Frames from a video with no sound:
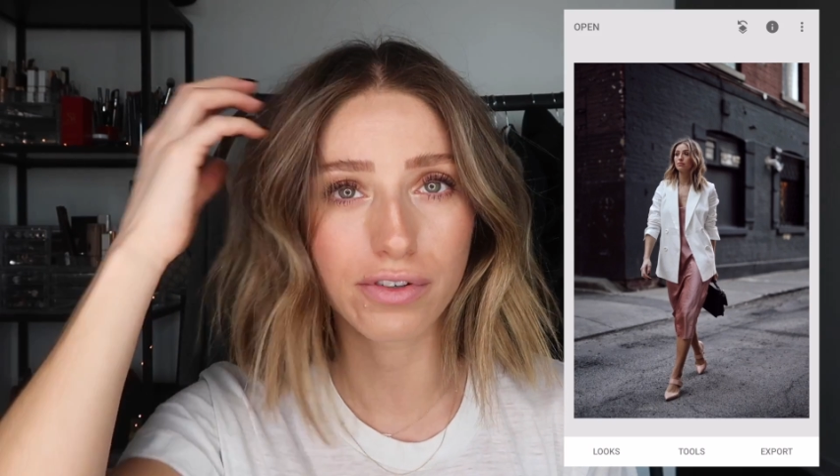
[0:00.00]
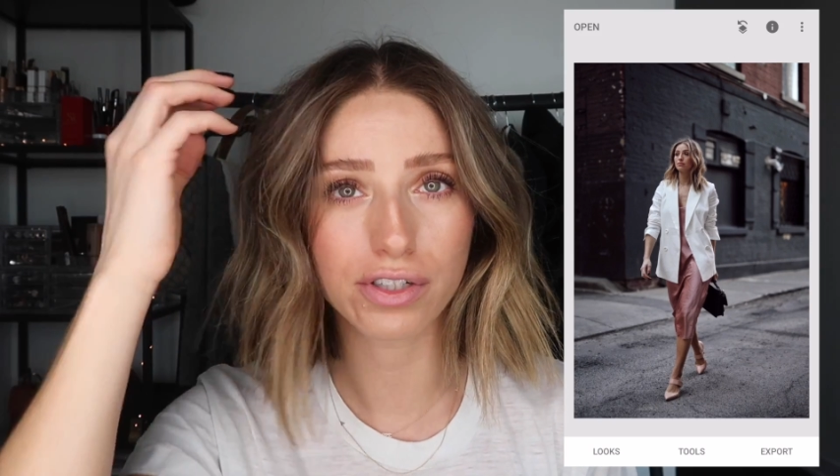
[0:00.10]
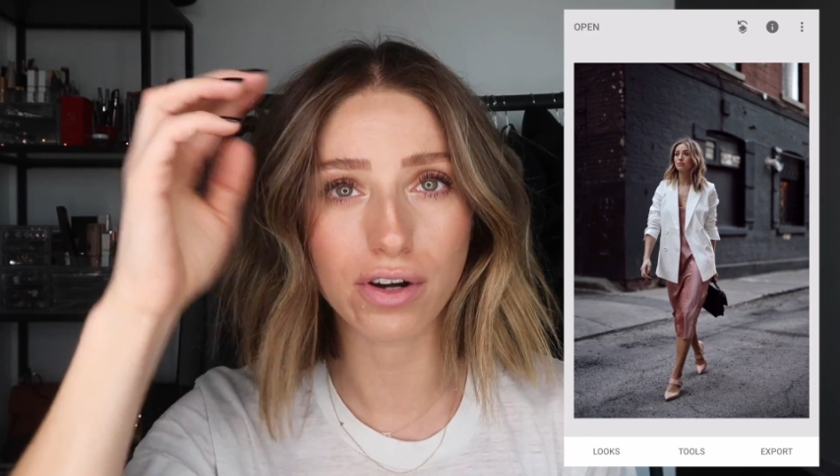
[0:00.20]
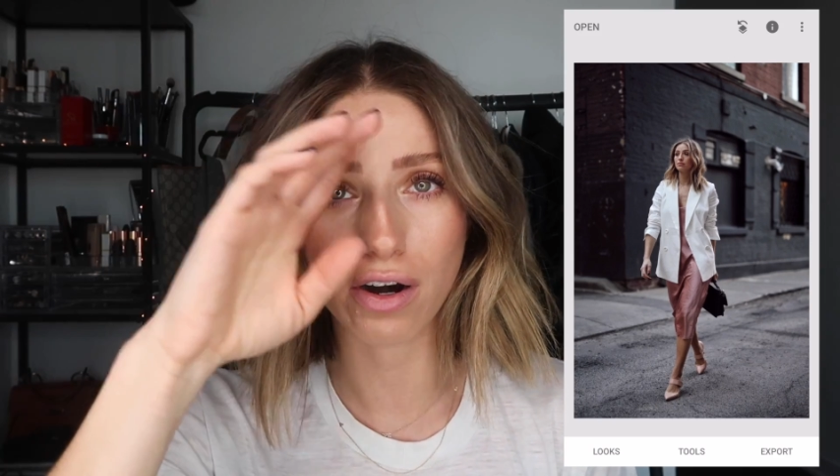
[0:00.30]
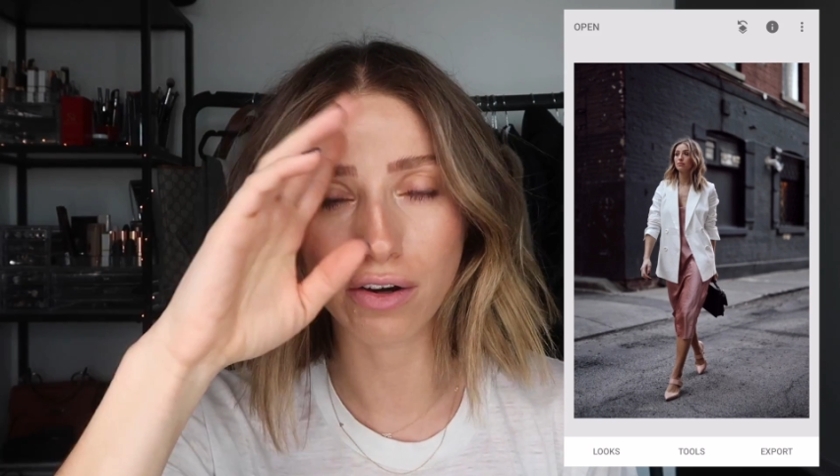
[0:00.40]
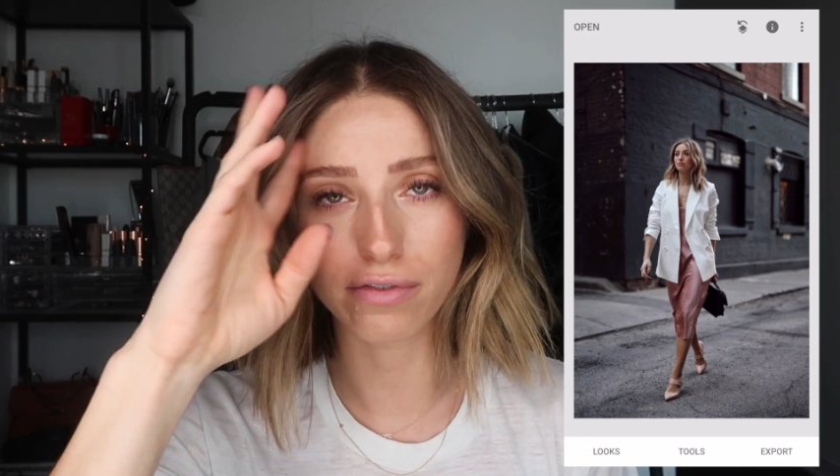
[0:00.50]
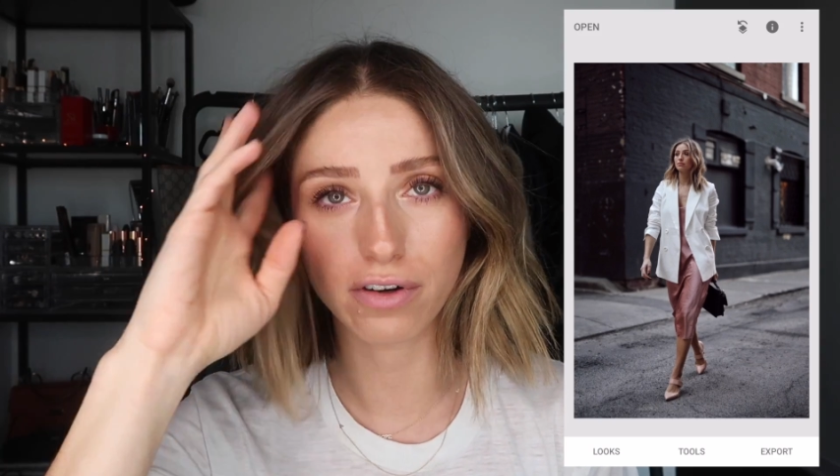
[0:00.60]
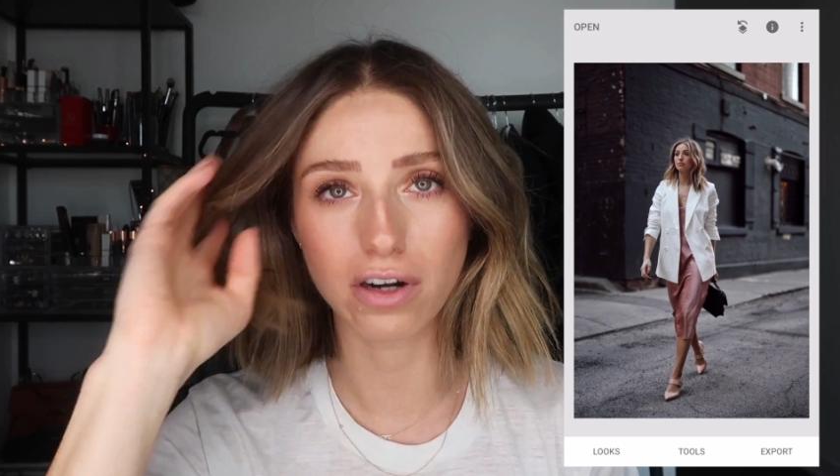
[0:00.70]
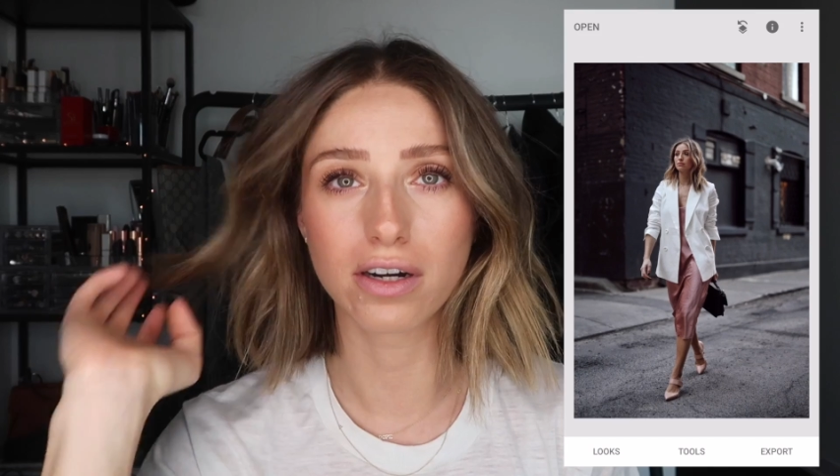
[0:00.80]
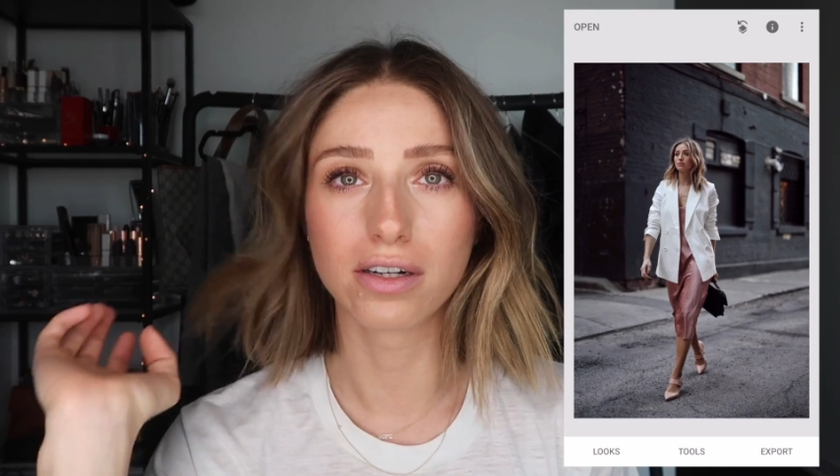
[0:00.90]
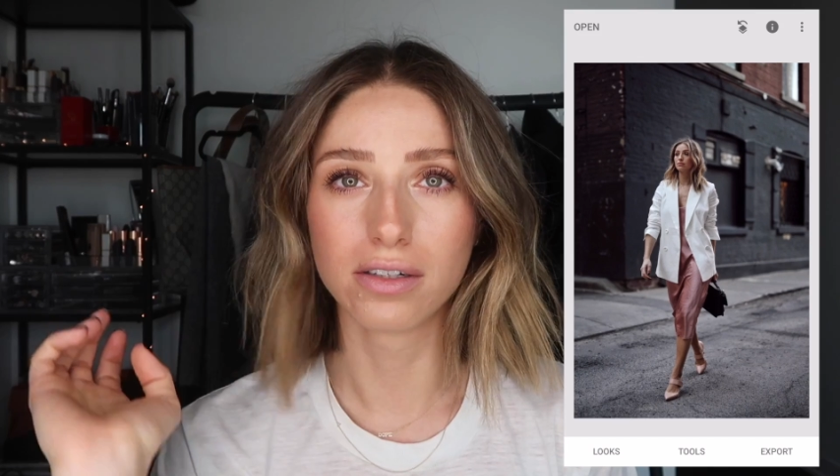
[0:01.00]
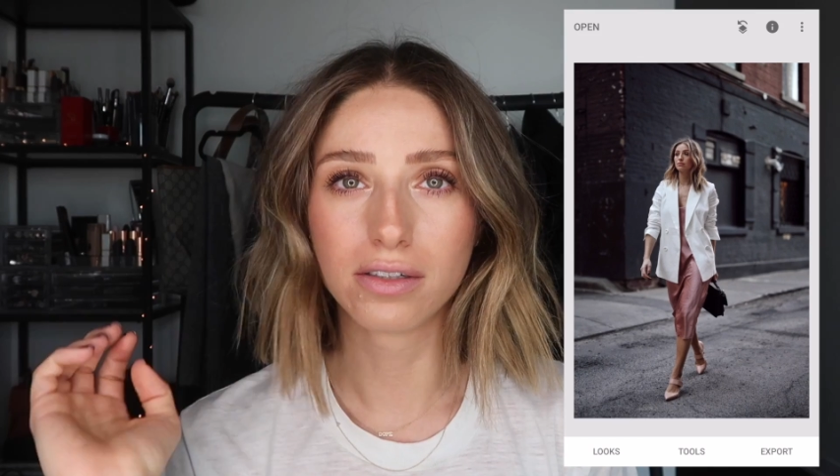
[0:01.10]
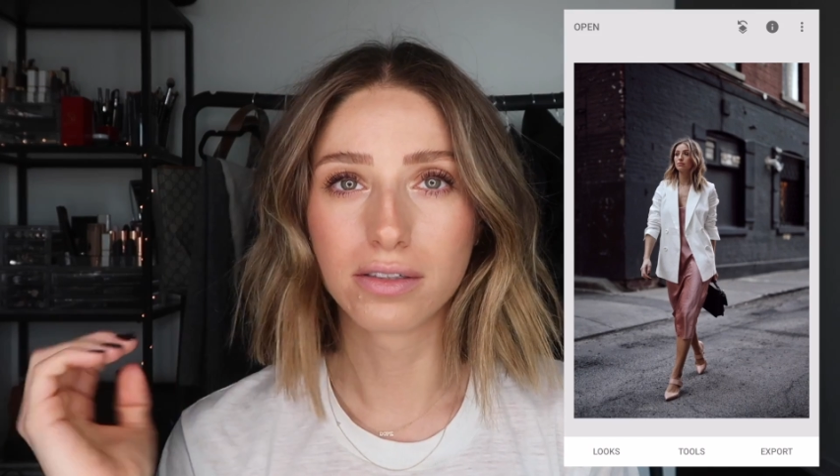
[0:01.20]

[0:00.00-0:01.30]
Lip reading: photographer